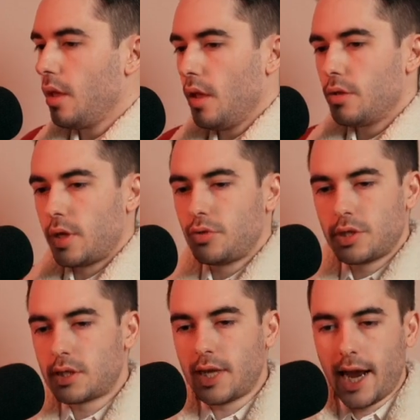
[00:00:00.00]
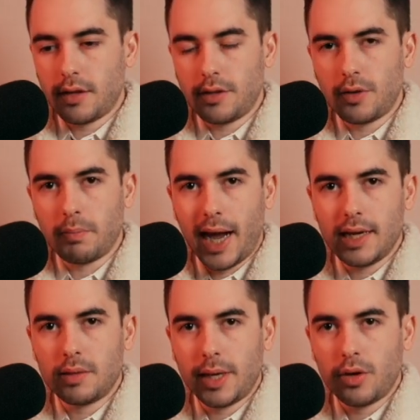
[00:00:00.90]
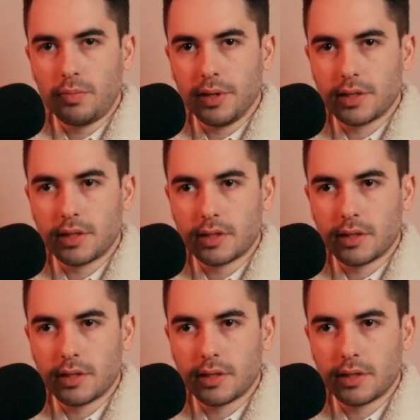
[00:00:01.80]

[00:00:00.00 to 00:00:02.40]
So I was just standing there minding my own business.